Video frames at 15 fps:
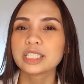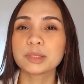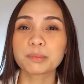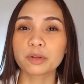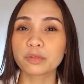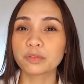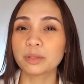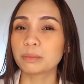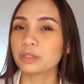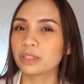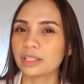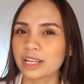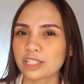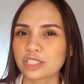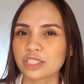perfume
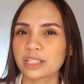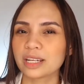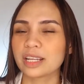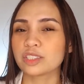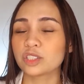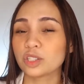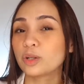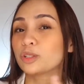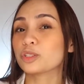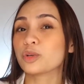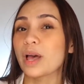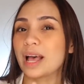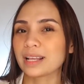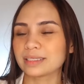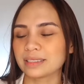collection, and she also
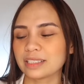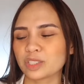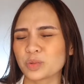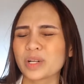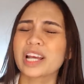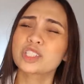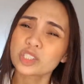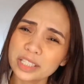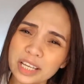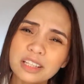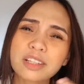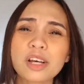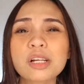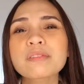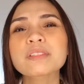has this one. Actually, a
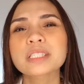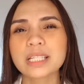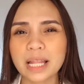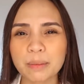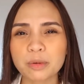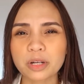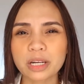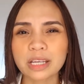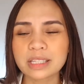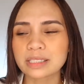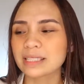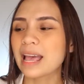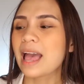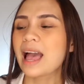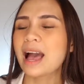lot of celebrities
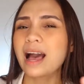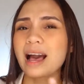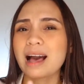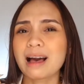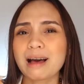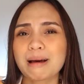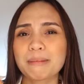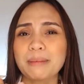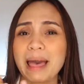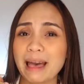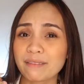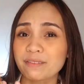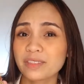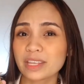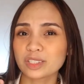
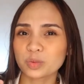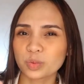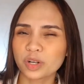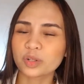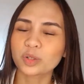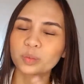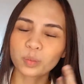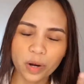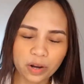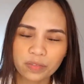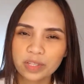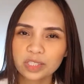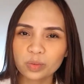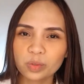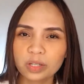have this one or wear
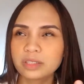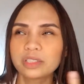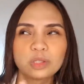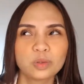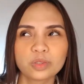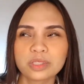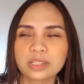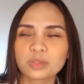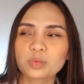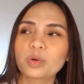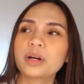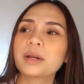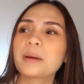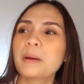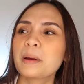this one, use this
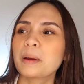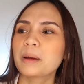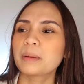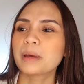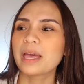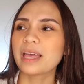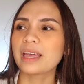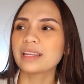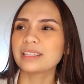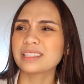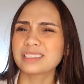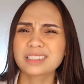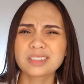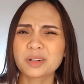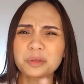one. And
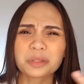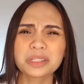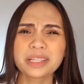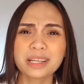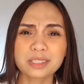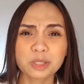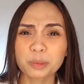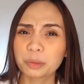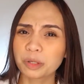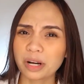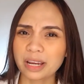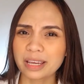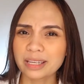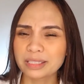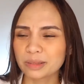it's not really a
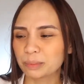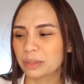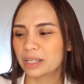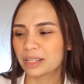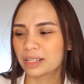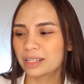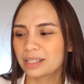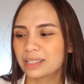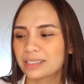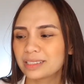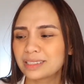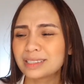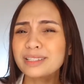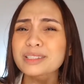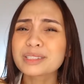surprise because
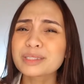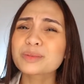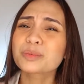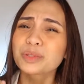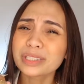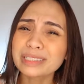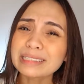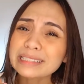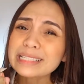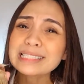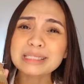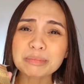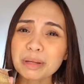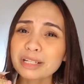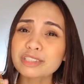this really
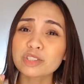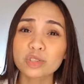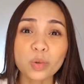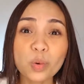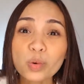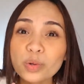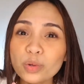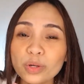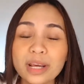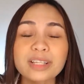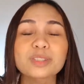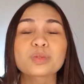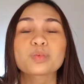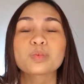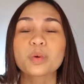smells so good. I
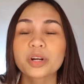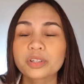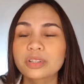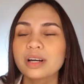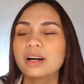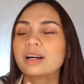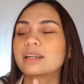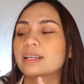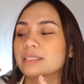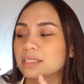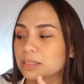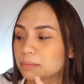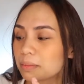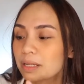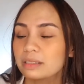swear to God, it
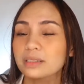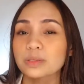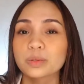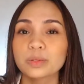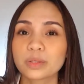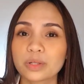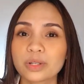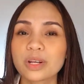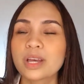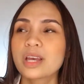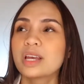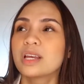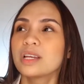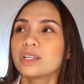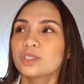smells so good.
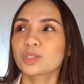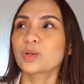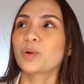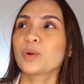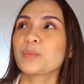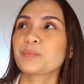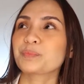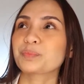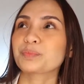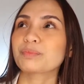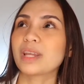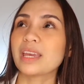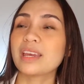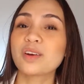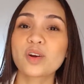So
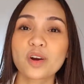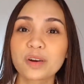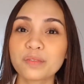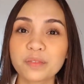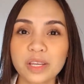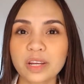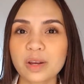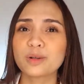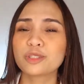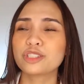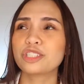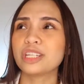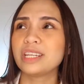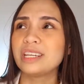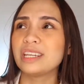in her video,
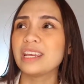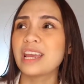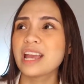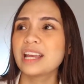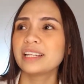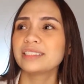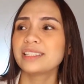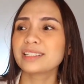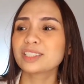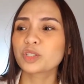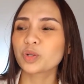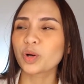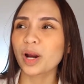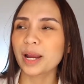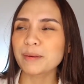she
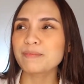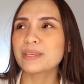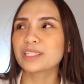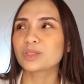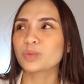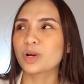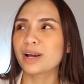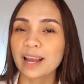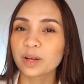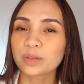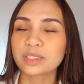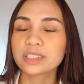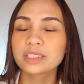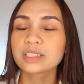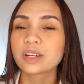described this one.
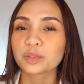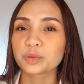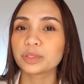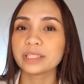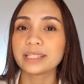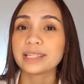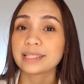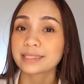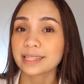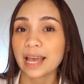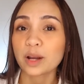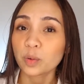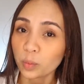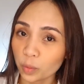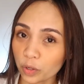This is not really the
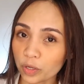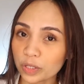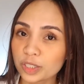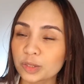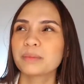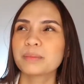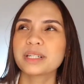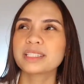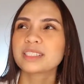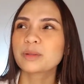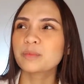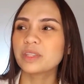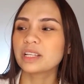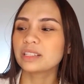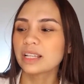exact words, but it's
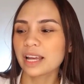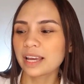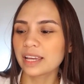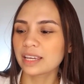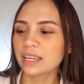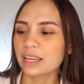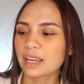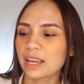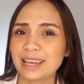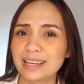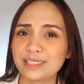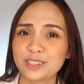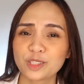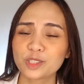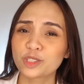something like a
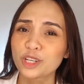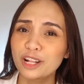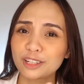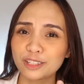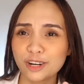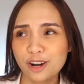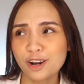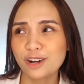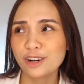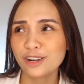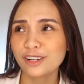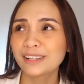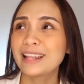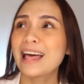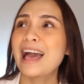social
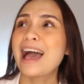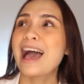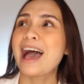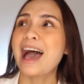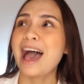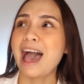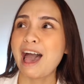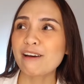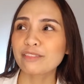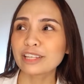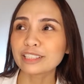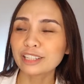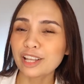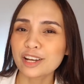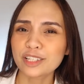girl having
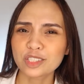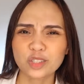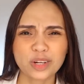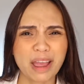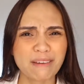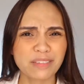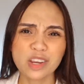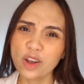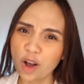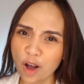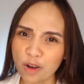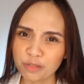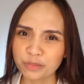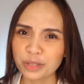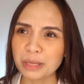lunch or having
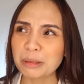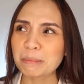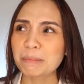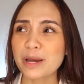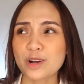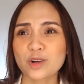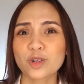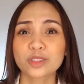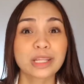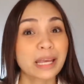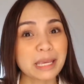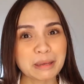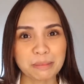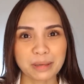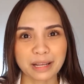coffee, pero
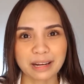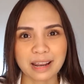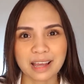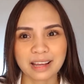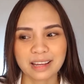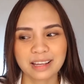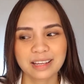tahimik lang.